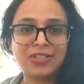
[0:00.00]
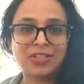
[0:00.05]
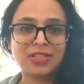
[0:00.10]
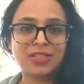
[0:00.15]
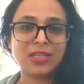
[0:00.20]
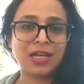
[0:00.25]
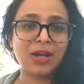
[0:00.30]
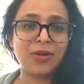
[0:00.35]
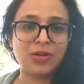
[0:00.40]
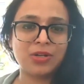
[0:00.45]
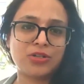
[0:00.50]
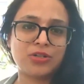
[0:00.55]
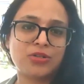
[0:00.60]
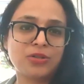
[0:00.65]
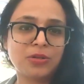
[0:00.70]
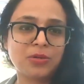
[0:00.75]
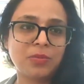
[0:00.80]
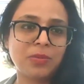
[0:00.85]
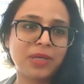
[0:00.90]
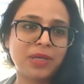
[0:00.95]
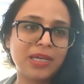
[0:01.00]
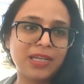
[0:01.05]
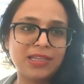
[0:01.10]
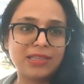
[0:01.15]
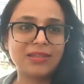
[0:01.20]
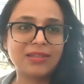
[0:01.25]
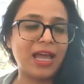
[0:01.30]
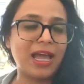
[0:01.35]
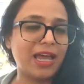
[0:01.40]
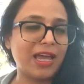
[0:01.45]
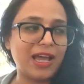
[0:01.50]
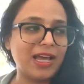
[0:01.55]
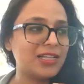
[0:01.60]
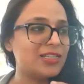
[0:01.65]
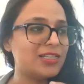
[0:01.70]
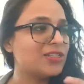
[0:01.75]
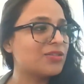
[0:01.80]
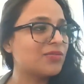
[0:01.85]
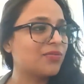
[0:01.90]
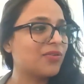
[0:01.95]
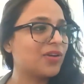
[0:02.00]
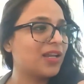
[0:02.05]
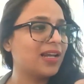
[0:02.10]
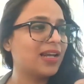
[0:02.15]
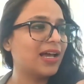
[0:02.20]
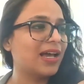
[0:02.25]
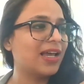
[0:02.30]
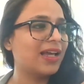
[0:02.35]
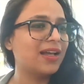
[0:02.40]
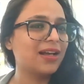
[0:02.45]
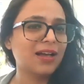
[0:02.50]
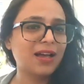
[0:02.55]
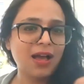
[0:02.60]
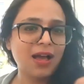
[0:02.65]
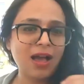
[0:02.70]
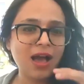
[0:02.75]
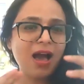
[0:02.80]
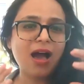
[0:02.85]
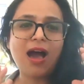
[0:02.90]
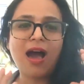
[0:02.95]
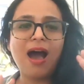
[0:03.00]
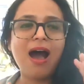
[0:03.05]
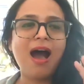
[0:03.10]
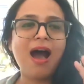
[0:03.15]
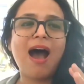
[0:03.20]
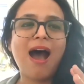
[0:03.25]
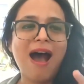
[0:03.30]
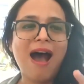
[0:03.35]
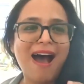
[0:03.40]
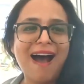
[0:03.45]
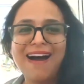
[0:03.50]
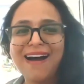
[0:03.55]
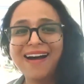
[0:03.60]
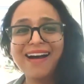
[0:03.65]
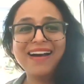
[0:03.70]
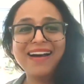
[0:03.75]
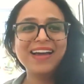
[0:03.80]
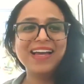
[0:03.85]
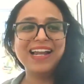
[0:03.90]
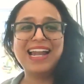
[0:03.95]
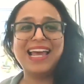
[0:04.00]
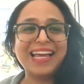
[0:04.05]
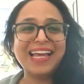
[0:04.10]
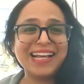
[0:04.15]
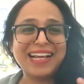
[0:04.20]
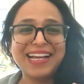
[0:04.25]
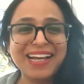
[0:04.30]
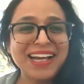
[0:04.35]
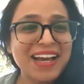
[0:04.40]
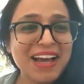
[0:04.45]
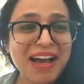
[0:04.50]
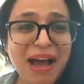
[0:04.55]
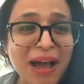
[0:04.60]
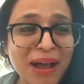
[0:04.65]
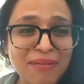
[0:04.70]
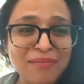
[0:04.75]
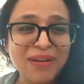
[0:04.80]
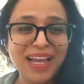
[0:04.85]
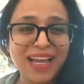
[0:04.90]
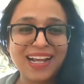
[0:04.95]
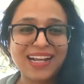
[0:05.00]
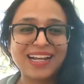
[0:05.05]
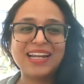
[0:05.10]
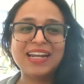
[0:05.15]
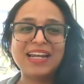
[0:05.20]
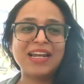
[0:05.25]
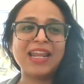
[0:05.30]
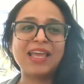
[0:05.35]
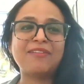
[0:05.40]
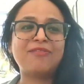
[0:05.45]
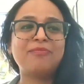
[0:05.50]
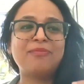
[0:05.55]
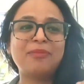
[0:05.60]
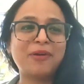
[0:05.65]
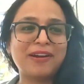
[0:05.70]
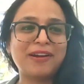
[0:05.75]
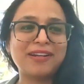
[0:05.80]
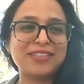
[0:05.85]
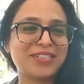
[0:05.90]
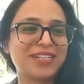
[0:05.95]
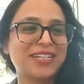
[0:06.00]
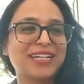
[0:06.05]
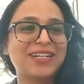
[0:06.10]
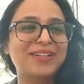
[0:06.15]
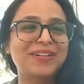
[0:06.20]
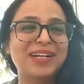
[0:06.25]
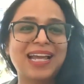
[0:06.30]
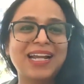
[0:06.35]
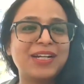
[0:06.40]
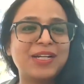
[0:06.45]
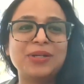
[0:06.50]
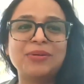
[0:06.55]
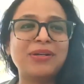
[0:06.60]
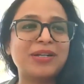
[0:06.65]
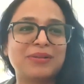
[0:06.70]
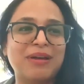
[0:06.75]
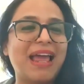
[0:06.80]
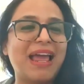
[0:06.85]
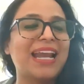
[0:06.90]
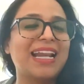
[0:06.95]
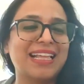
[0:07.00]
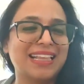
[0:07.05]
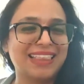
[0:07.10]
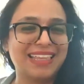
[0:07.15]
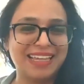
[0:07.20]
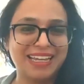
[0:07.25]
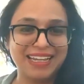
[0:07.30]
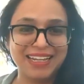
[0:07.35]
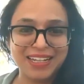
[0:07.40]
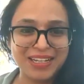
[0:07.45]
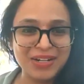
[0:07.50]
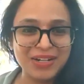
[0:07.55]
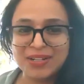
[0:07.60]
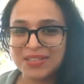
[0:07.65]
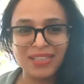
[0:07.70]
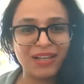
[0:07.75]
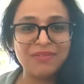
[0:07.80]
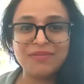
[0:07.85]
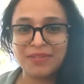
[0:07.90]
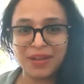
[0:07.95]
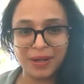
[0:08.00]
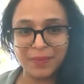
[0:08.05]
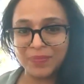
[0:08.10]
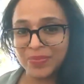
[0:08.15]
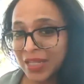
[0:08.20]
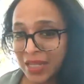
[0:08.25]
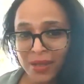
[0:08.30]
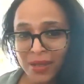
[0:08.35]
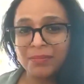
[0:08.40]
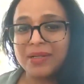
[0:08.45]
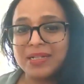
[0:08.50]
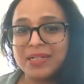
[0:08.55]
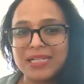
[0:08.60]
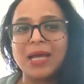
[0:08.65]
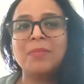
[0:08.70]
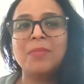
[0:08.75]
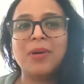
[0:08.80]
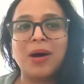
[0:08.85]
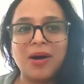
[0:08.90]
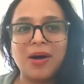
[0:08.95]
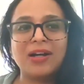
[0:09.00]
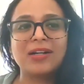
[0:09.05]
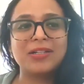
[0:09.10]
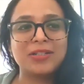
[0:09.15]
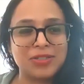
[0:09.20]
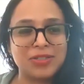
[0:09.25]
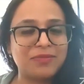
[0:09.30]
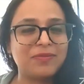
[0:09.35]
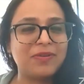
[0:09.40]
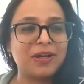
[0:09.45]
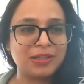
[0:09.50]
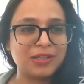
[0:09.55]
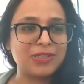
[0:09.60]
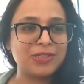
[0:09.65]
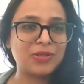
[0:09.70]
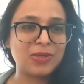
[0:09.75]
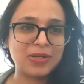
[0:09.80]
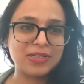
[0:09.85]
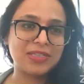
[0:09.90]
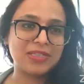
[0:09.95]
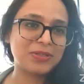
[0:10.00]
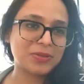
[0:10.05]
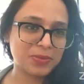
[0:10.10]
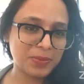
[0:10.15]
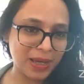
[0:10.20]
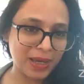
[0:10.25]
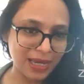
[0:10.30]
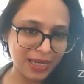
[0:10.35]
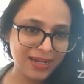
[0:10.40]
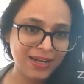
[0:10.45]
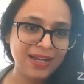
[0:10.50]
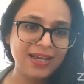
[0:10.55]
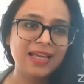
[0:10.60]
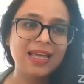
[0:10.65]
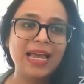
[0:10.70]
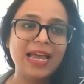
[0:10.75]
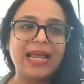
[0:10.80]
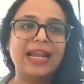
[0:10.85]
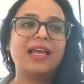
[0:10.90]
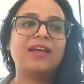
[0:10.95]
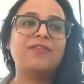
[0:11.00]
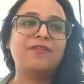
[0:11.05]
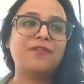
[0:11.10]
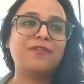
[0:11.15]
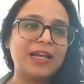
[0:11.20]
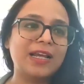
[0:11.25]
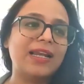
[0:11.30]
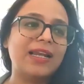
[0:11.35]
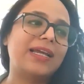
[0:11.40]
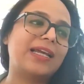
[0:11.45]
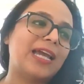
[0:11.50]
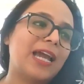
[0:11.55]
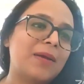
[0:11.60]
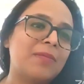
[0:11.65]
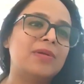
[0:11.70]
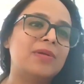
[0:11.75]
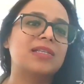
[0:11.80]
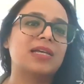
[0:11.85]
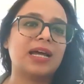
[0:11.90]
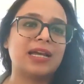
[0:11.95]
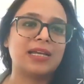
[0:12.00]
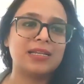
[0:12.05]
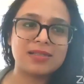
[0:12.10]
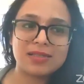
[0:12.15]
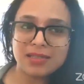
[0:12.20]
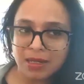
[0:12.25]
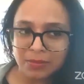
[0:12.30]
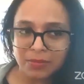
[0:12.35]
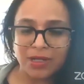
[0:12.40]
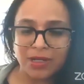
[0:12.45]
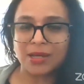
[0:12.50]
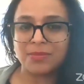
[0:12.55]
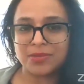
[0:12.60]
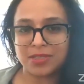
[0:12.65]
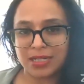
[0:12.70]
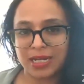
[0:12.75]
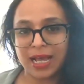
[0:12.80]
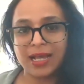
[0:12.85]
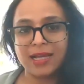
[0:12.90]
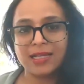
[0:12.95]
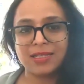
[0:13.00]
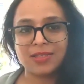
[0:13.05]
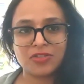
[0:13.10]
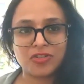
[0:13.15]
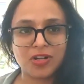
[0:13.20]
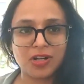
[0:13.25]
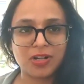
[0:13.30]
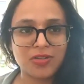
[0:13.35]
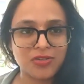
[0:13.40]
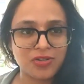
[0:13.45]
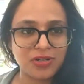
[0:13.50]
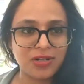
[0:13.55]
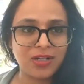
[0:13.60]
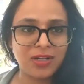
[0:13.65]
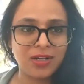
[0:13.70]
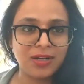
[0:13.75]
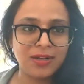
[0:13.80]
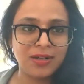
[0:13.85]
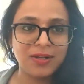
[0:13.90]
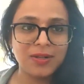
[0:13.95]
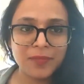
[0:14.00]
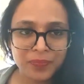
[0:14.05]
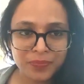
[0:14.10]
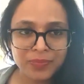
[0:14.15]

this is how it should be, I just feel like like, I'm like, leave poetry alone, like, do it to anything, somewhere, because I'm artist of other sorts as well. And I feel like game design, sometimes it has structural,